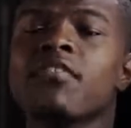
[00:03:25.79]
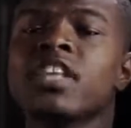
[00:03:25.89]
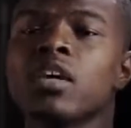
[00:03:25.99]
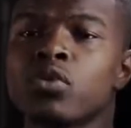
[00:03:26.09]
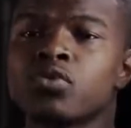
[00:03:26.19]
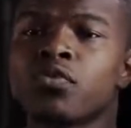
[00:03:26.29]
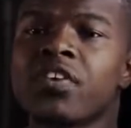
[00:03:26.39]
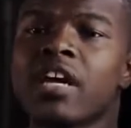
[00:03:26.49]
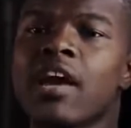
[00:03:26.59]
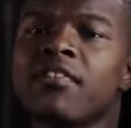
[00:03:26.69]
Everything
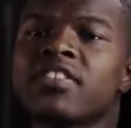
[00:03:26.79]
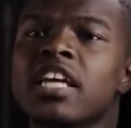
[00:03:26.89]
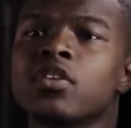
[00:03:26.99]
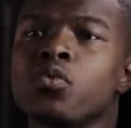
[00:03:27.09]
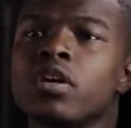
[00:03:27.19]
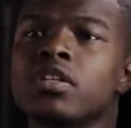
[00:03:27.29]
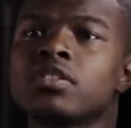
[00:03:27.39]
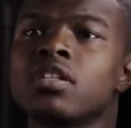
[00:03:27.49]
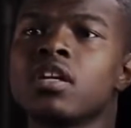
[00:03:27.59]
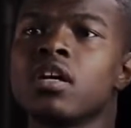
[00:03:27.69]
was revealed. Everything
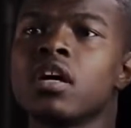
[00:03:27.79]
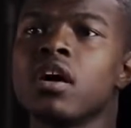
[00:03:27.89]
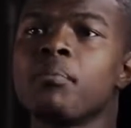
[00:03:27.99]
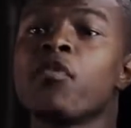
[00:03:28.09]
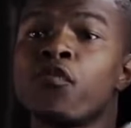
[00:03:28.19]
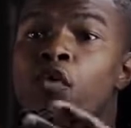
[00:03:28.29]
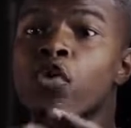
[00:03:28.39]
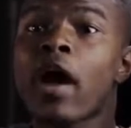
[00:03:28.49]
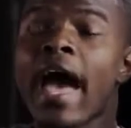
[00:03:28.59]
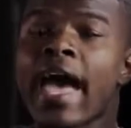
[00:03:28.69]
was
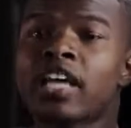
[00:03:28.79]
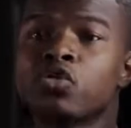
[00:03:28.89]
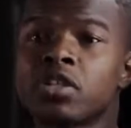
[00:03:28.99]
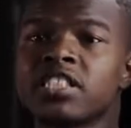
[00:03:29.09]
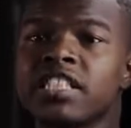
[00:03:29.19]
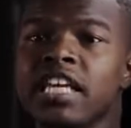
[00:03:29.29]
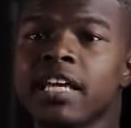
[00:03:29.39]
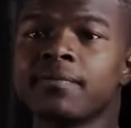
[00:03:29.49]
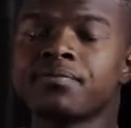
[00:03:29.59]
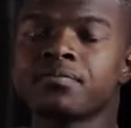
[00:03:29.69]
before your eyes. You could
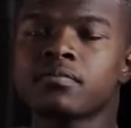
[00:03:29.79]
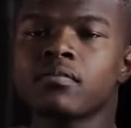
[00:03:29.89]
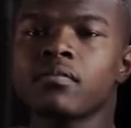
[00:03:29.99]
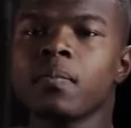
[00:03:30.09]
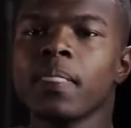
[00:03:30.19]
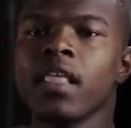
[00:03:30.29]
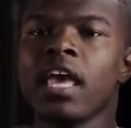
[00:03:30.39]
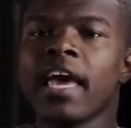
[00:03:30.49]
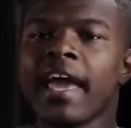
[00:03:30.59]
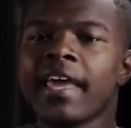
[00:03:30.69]
see it.
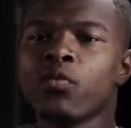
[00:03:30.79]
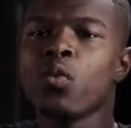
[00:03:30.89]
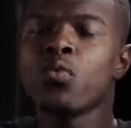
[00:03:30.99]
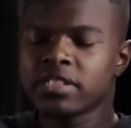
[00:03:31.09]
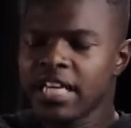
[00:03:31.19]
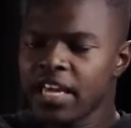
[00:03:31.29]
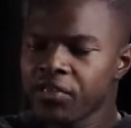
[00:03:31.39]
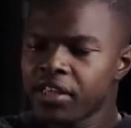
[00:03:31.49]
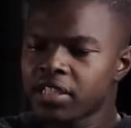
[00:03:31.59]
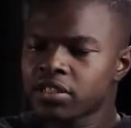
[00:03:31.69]
And we was
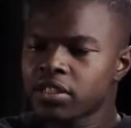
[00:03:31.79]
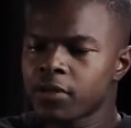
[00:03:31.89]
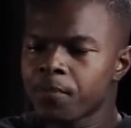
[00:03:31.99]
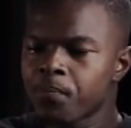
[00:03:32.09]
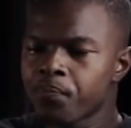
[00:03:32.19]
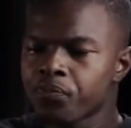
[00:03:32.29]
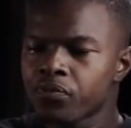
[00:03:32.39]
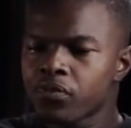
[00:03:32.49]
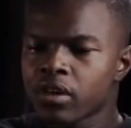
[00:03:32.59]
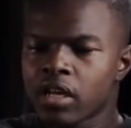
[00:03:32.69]
in this
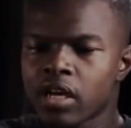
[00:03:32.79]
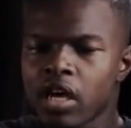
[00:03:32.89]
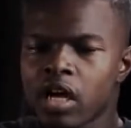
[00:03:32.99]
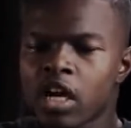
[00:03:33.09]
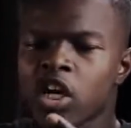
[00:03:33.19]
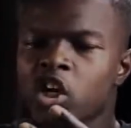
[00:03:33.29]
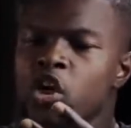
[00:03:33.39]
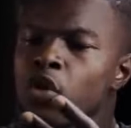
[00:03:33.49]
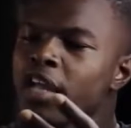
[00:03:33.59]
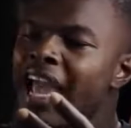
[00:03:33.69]

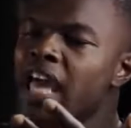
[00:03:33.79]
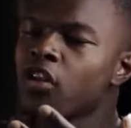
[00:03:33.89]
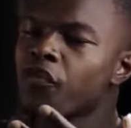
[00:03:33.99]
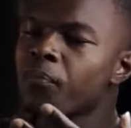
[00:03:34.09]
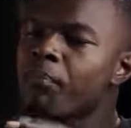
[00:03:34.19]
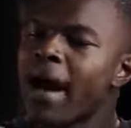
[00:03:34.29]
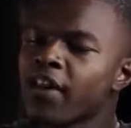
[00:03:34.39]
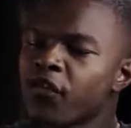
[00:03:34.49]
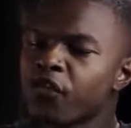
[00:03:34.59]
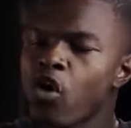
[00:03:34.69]
clear kind of
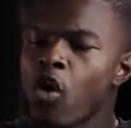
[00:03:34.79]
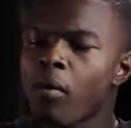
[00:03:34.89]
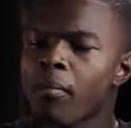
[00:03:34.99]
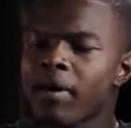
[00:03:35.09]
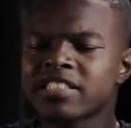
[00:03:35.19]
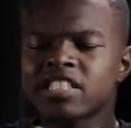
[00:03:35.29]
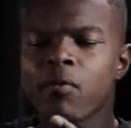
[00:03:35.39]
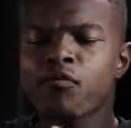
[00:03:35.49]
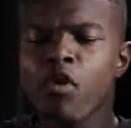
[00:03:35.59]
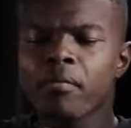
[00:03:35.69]
body form,
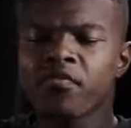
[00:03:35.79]
some